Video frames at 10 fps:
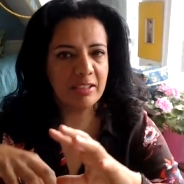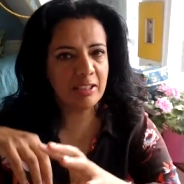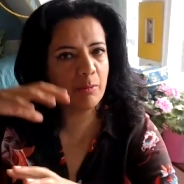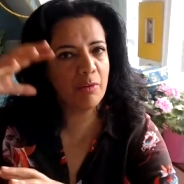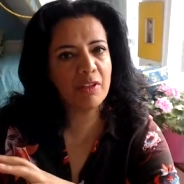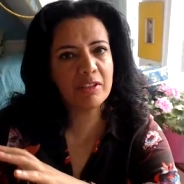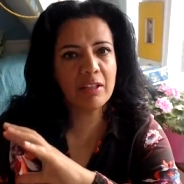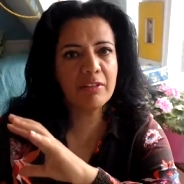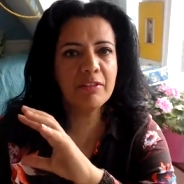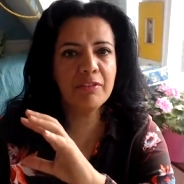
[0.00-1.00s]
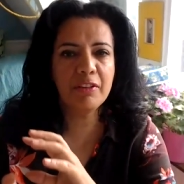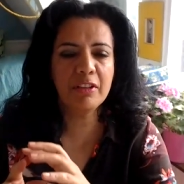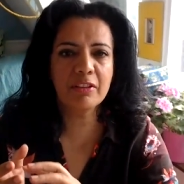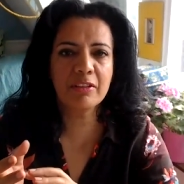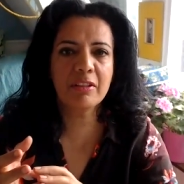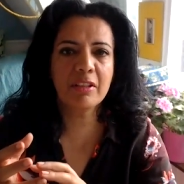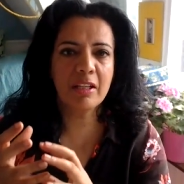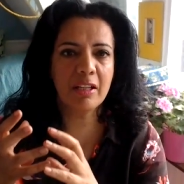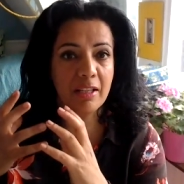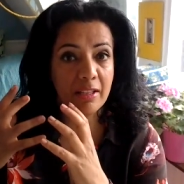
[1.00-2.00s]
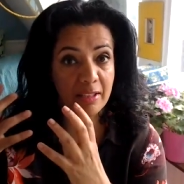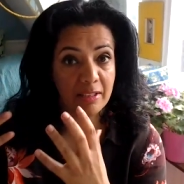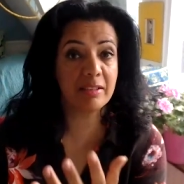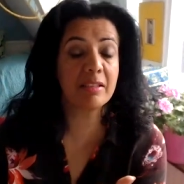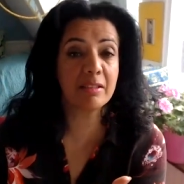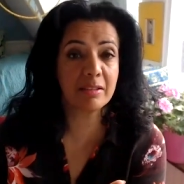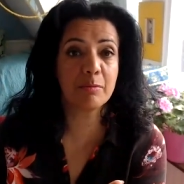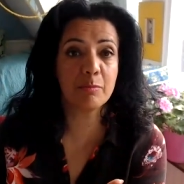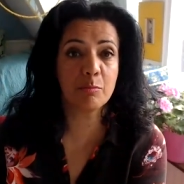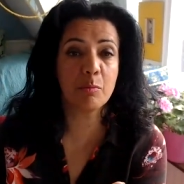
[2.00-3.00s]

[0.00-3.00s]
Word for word: Some of us are in fear, and this is